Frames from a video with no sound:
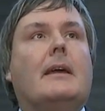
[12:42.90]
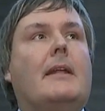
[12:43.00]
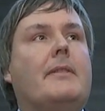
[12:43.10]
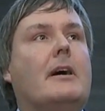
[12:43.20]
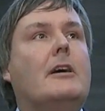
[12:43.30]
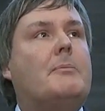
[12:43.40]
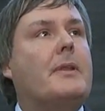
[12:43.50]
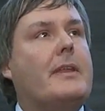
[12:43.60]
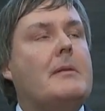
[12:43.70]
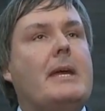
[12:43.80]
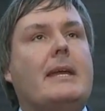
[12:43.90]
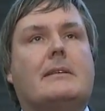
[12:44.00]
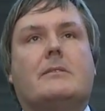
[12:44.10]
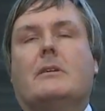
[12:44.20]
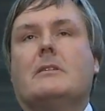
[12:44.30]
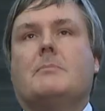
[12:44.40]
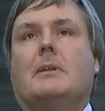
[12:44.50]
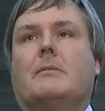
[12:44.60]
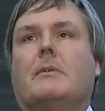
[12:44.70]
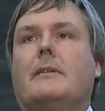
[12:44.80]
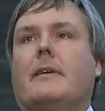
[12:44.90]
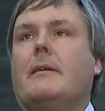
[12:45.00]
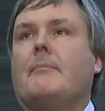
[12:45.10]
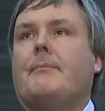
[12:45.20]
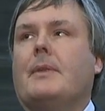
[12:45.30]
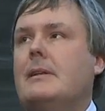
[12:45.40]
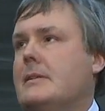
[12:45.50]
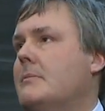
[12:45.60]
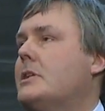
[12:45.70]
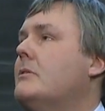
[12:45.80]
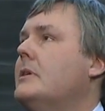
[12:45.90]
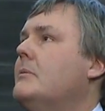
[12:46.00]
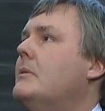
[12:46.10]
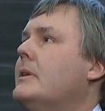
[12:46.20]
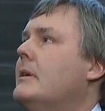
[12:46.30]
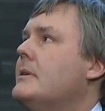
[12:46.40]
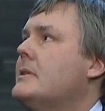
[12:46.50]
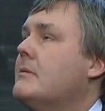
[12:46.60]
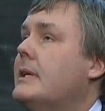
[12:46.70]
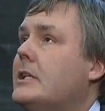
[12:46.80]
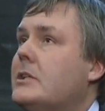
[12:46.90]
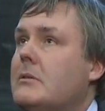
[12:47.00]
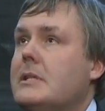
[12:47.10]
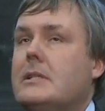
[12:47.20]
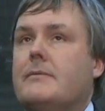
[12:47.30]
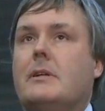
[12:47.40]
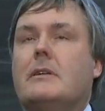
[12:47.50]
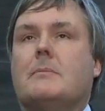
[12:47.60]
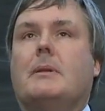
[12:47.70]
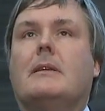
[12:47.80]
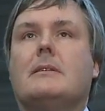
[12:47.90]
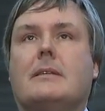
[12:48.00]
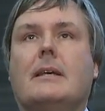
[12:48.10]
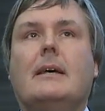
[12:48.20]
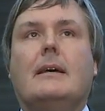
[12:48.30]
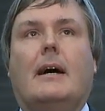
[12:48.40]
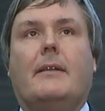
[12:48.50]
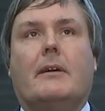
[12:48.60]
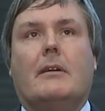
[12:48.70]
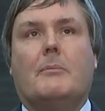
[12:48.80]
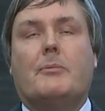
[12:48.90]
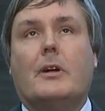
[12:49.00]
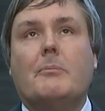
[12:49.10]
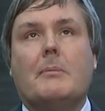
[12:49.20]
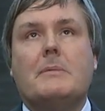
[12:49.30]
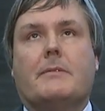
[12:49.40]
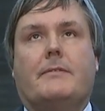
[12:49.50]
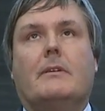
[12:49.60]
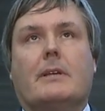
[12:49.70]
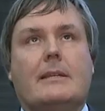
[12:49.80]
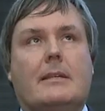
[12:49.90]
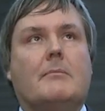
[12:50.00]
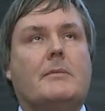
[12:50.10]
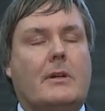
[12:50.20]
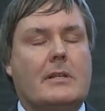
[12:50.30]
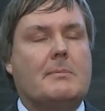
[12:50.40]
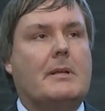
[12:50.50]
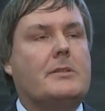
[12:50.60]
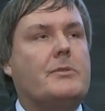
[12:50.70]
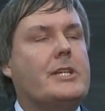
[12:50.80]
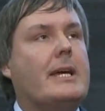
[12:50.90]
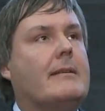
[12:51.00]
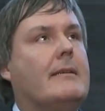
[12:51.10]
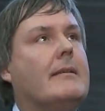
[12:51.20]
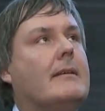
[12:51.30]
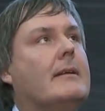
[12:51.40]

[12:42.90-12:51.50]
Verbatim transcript: in the hope that they may get a transplant one day. And as I'm sure you all know, there's a great shortage of transplants, and there are problems of not getting transplants rejected.